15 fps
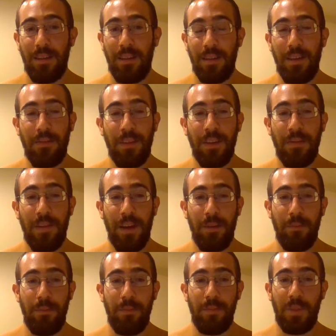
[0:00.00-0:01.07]
Even if
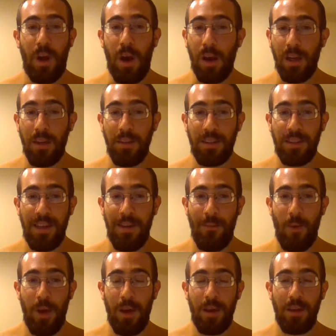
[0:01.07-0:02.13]
I'm talking the same
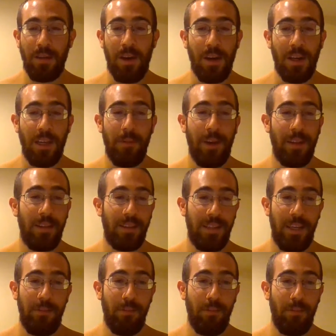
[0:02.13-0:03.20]
way and talking about the
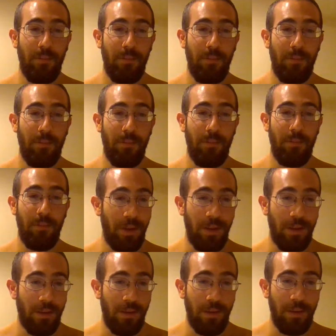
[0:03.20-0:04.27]
same
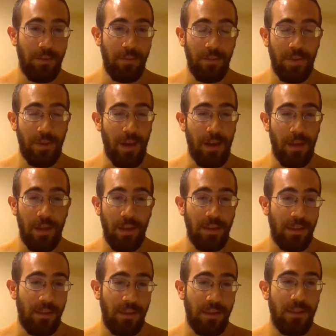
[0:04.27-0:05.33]
boring kind of things,
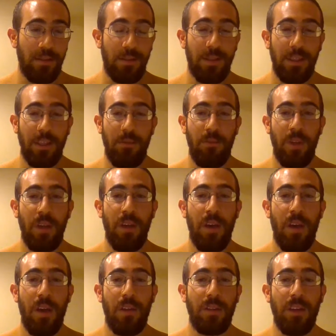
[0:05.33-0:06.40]
at least interesting to me,
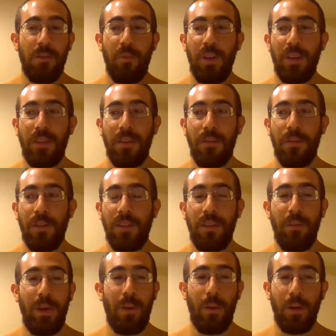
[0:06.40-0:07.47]
there's gonna be a difference in
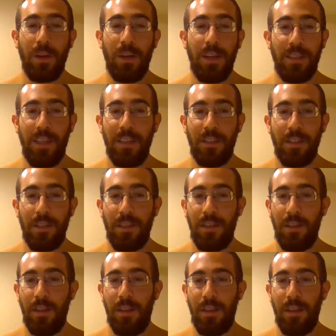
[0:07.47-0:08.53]
my organization
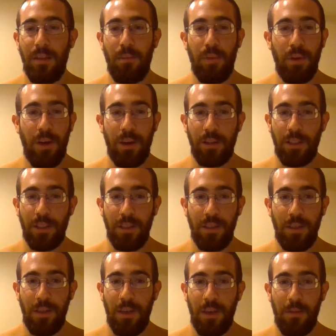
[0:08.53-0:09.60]
and the
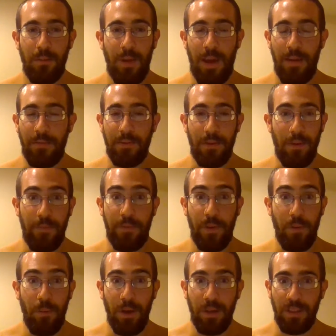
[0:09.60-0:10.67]
production after a few
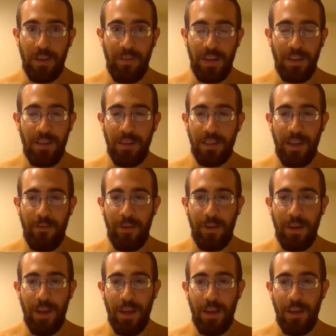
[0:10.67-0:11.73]
months if I did this every
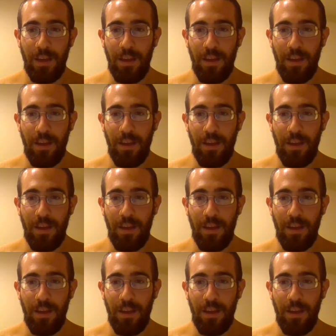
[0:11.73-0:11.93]
day.